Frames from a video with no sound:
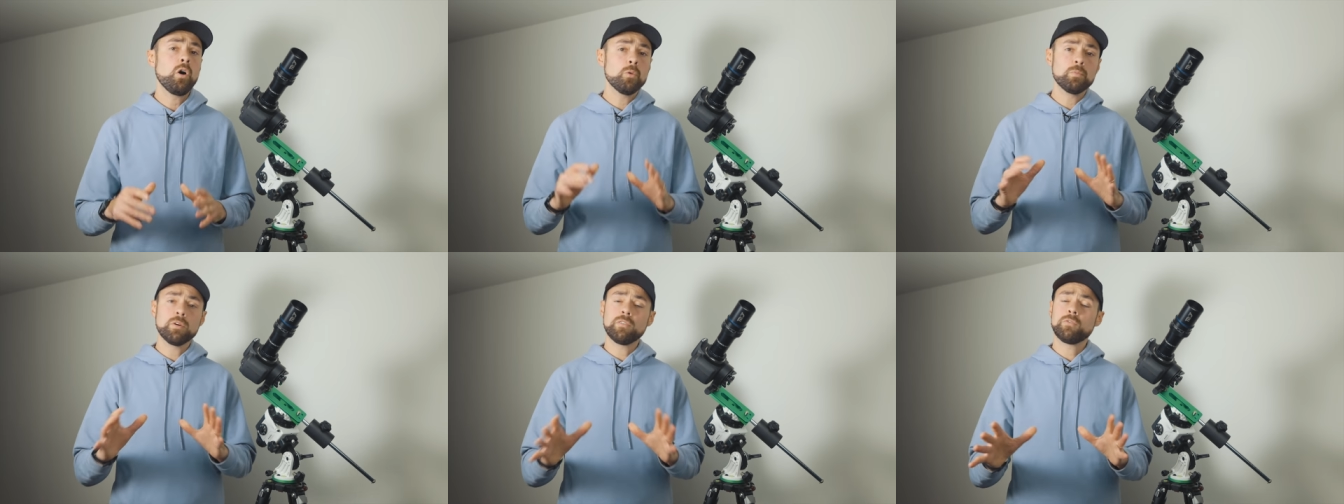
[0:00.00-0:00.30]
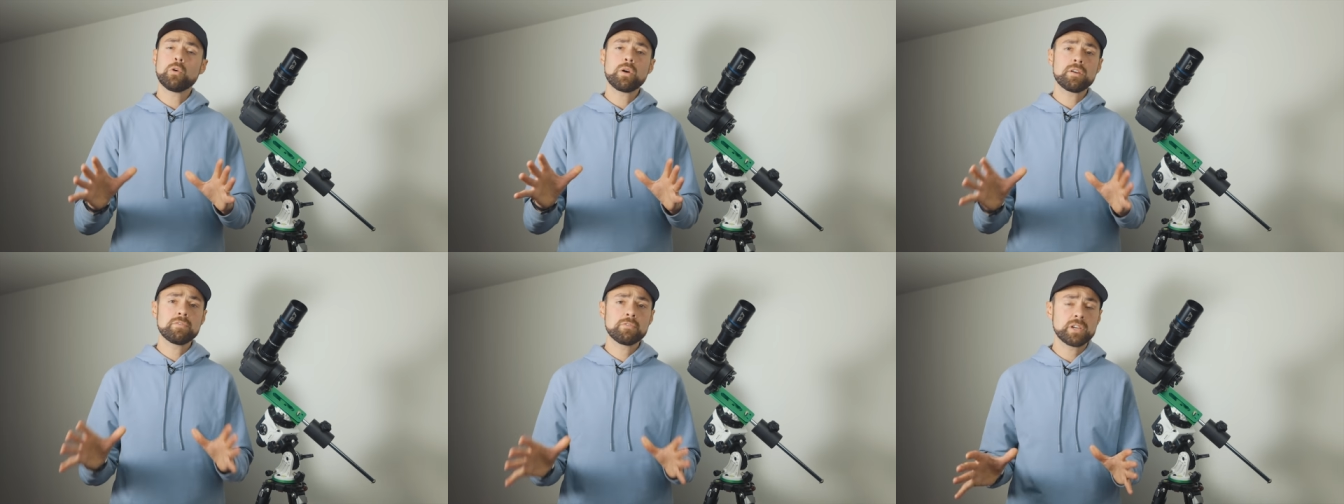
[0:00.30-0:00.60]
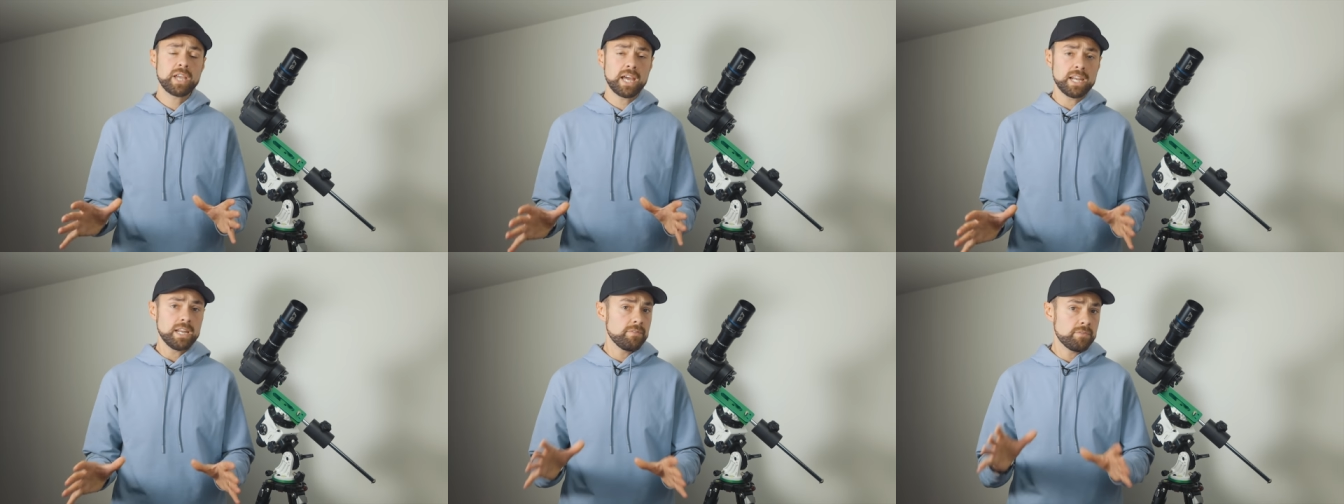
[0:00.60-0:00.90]
Oh, before I
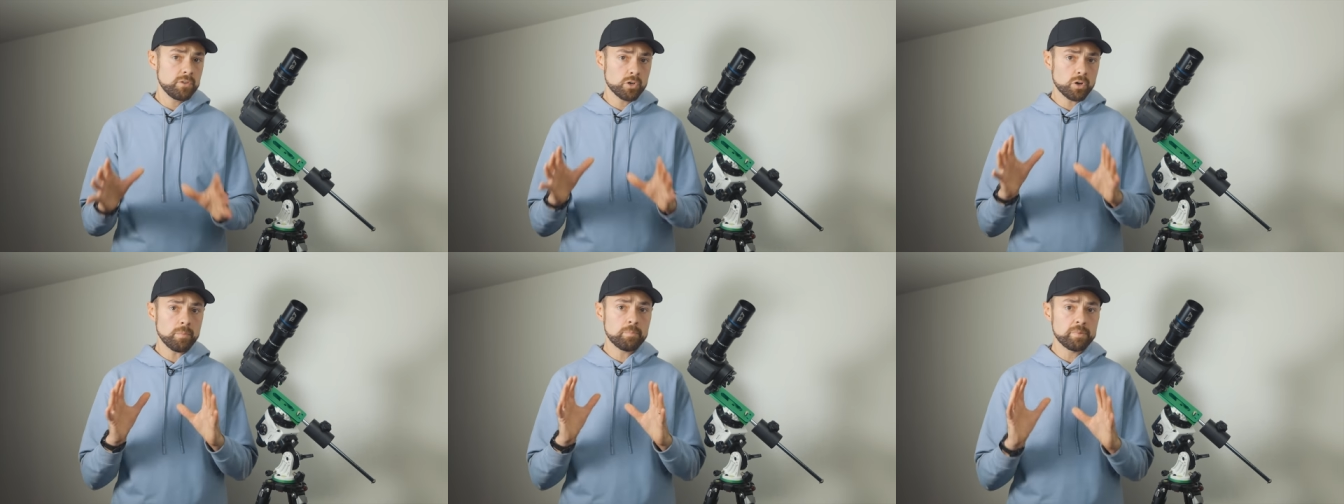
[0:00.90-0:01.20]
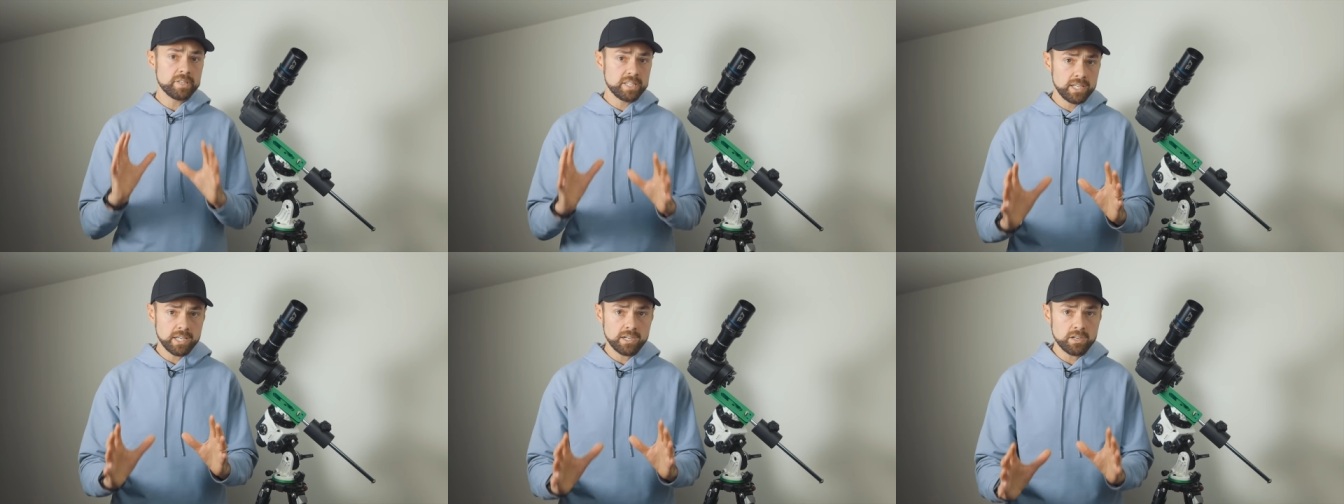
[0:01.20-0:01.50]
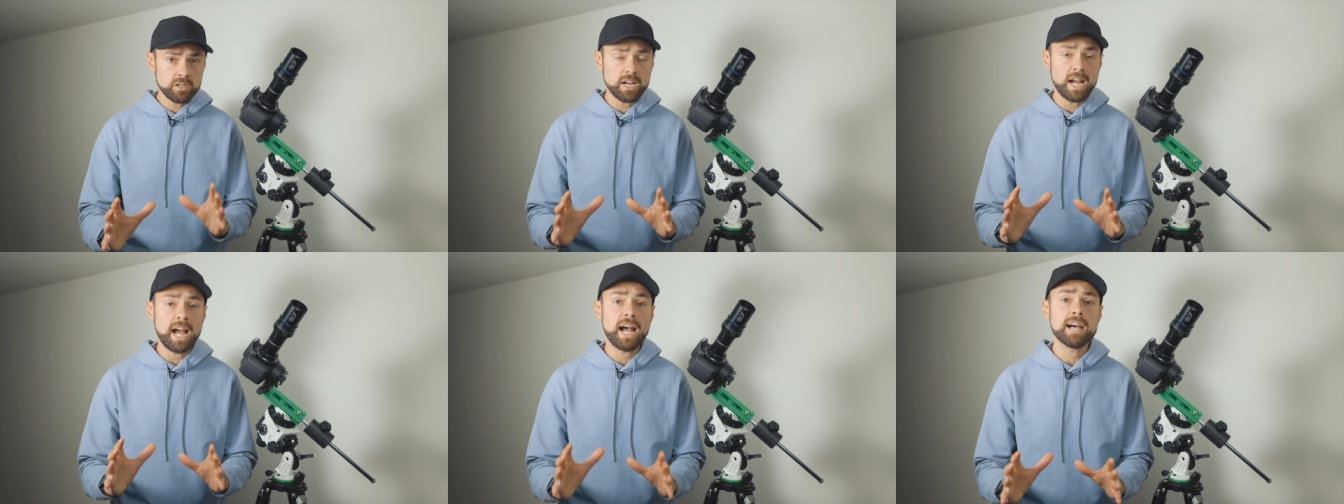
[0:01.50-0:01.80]
forget, if you're a
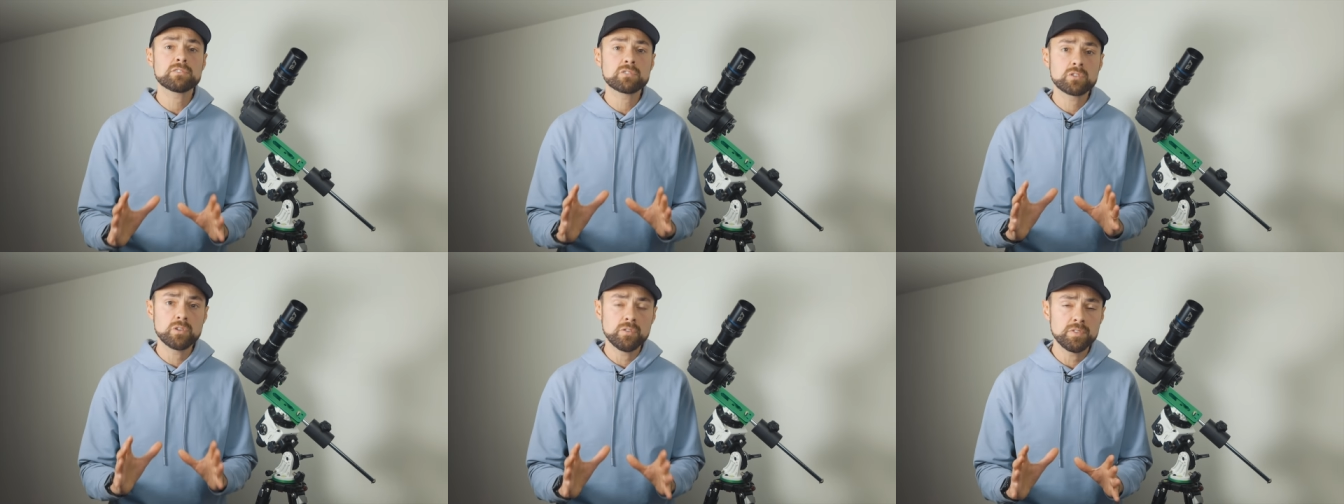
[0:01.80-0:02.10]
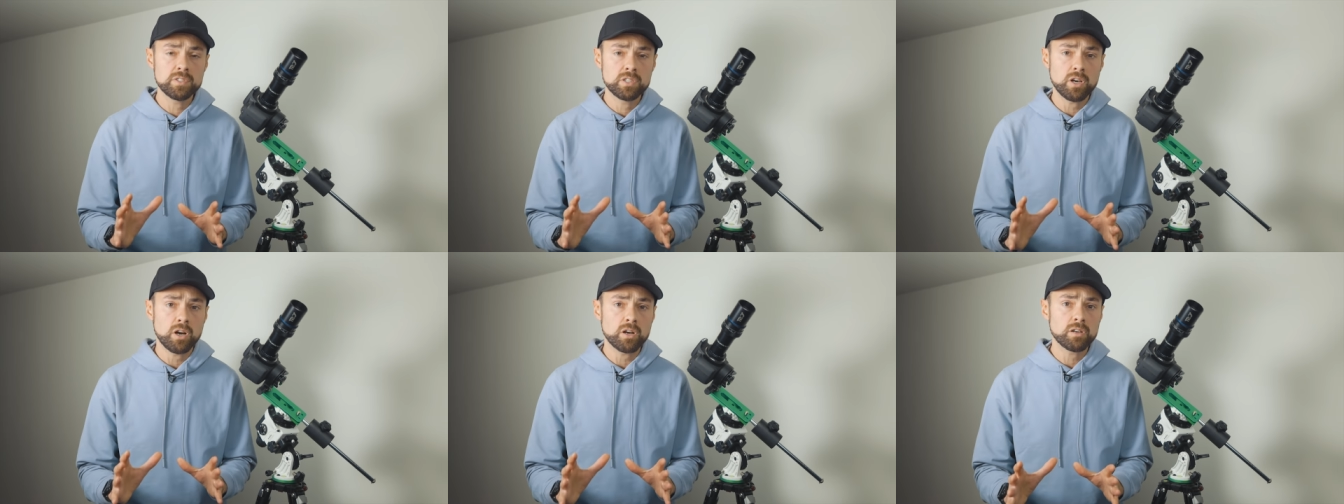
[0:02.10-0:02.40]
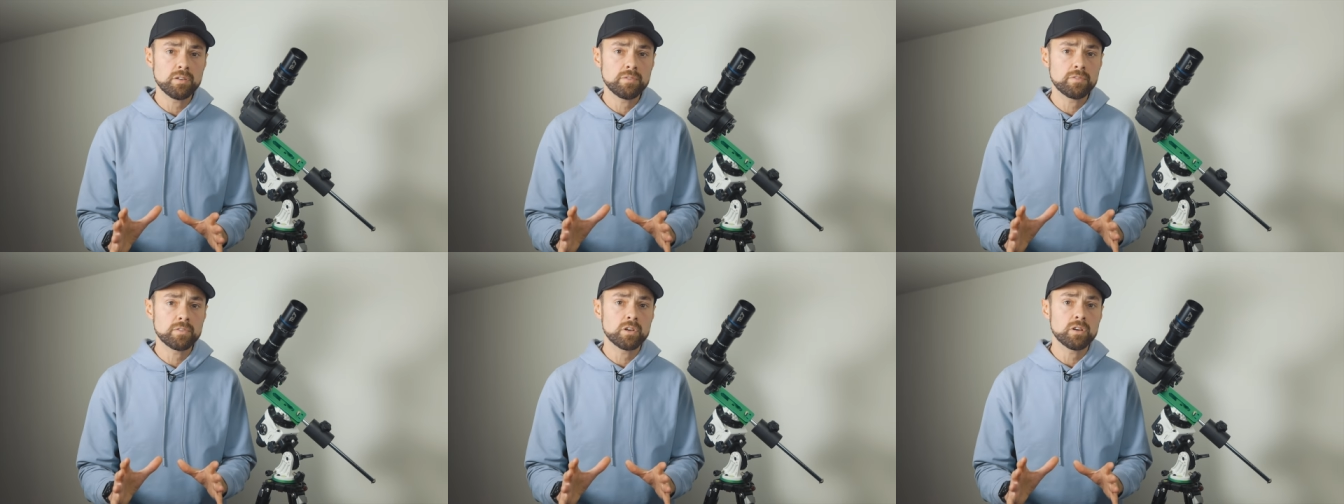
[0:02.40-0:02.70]
beginner
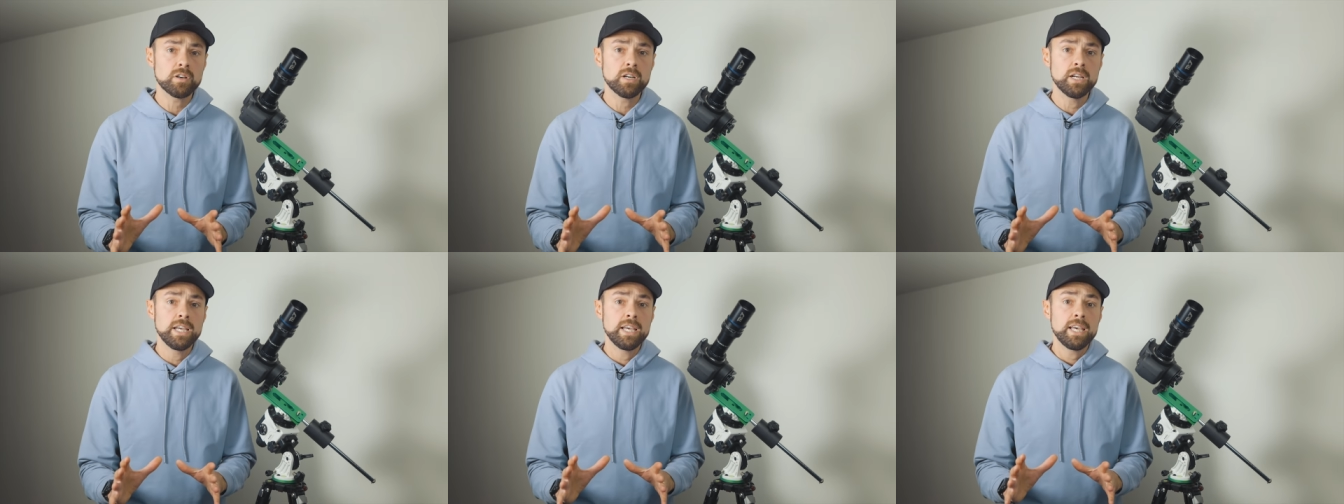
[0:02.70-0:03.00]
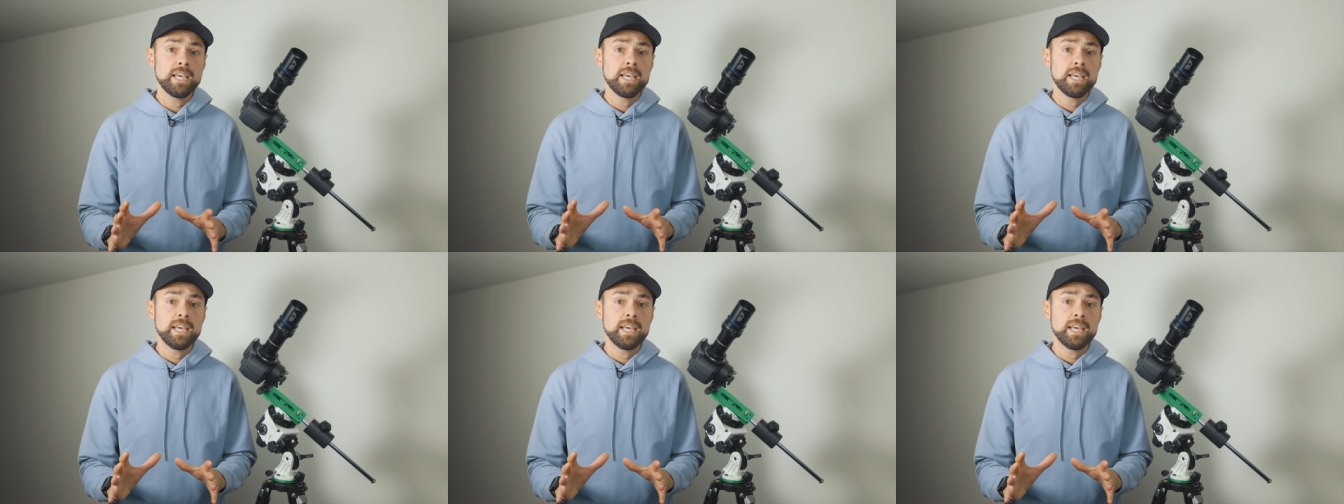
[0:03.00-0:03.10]
astrophotographer